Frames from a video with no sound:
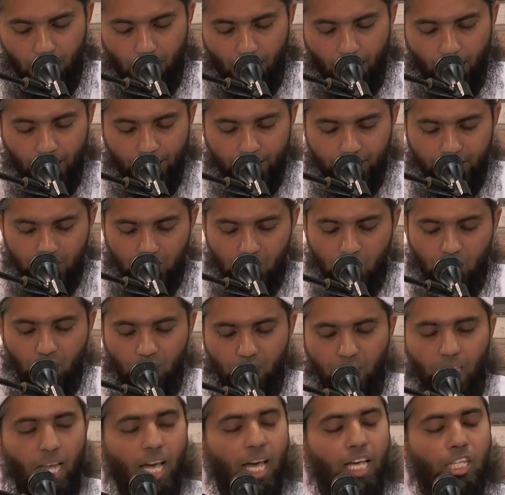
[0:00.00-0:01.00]
And
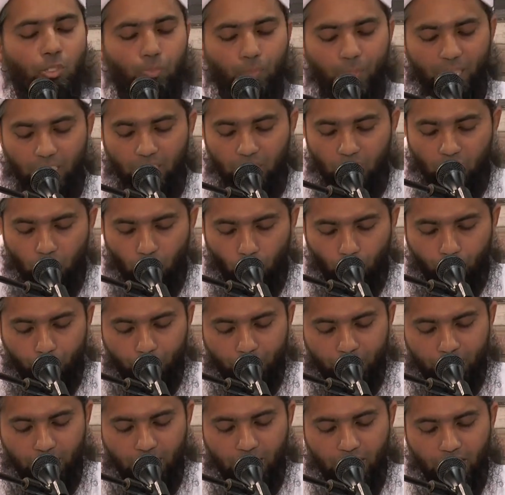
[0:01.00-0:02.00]
this has been
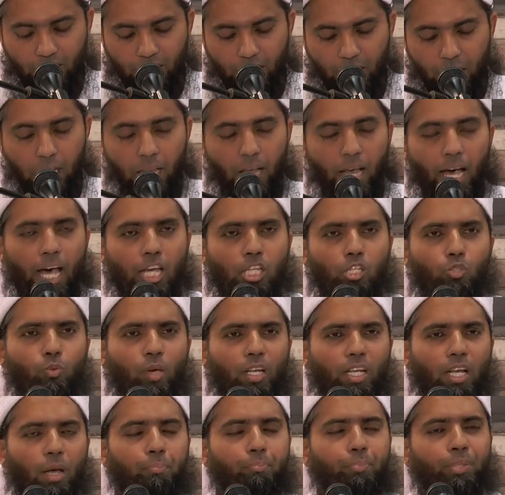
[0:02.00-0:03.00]
interpreted as
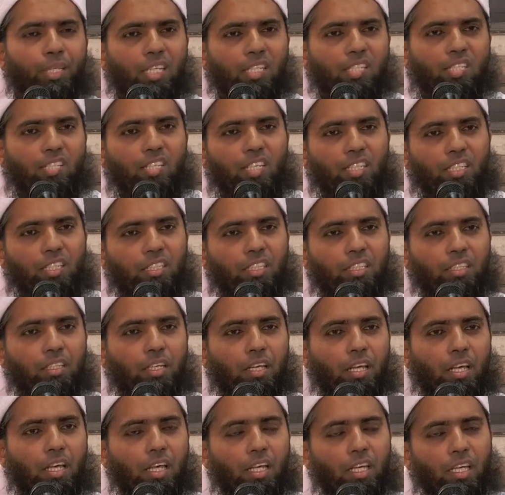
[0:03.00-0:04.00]
when a person,
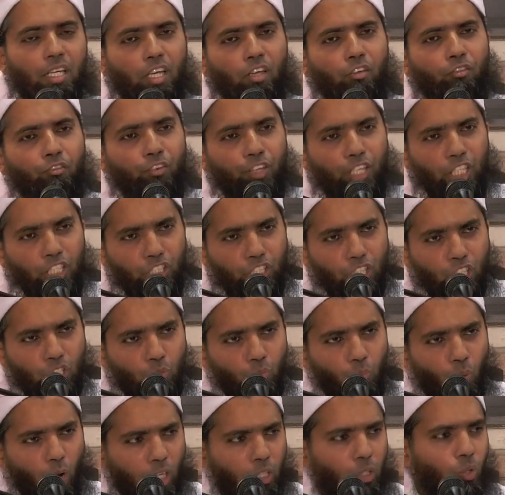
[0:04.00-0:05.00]
he finishes
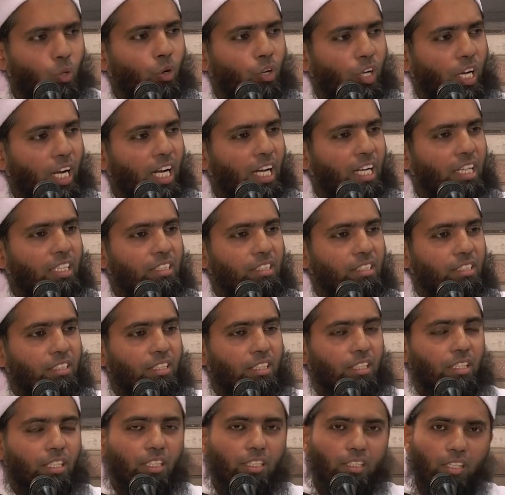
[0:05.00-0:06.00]
one Quran,
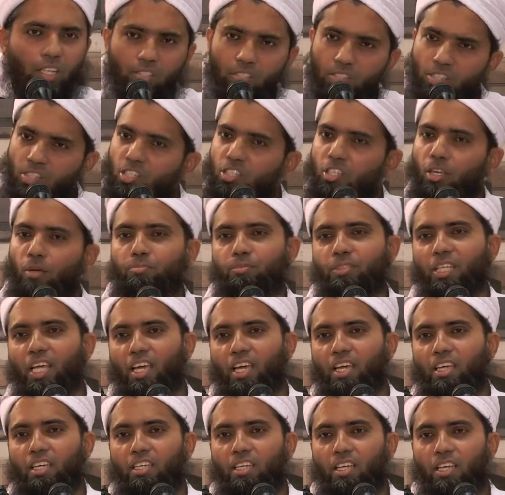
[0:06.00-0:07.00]
he doesn't stop
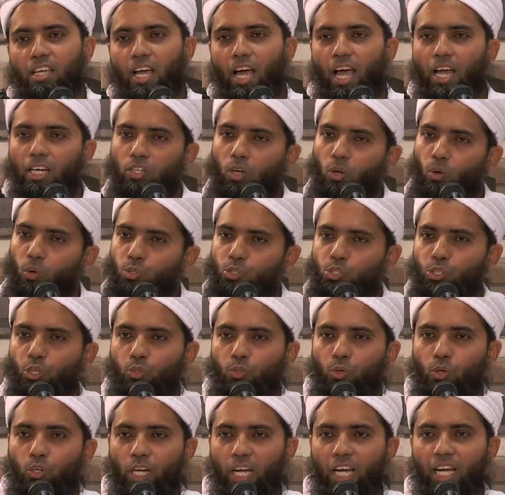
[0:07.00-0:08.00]
there and close the
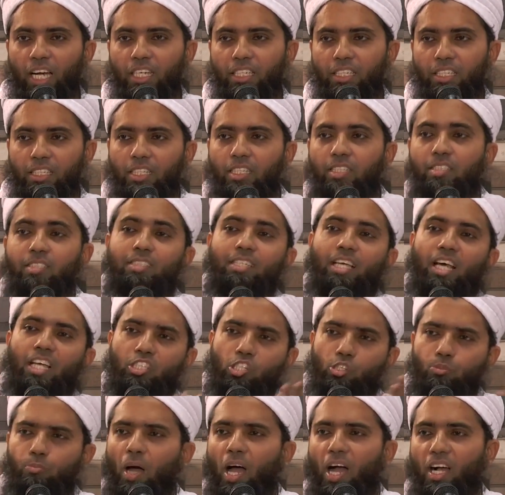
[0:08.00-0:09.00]
Quran, he
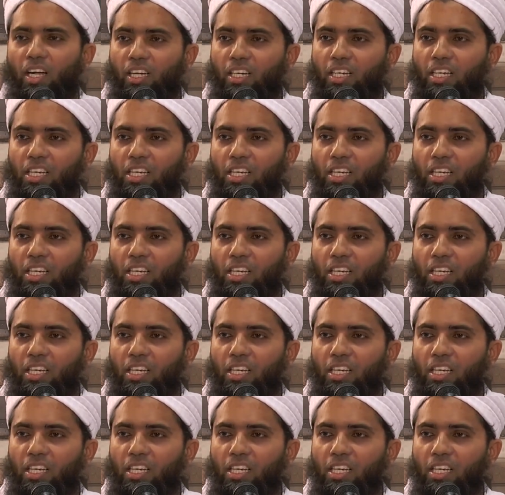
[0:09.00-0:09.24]
starts back.